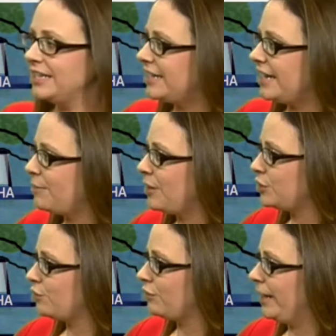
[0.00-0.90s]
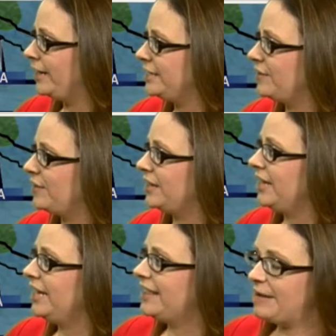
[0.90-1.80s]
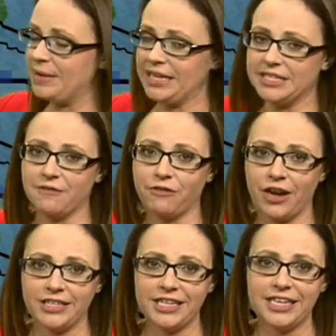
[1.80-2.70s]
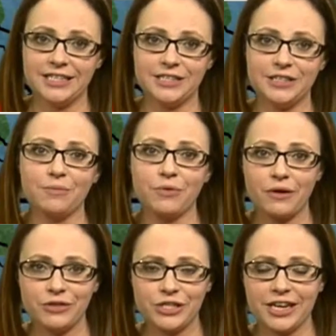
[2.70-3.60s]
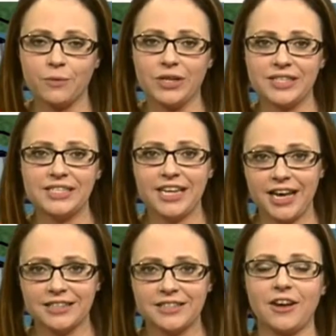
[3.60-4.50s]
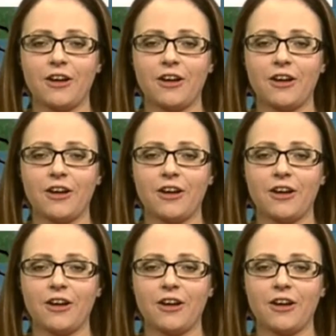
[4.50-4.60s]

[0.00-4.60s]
Same goes for Marysville. That means the front is approaching, and once it does,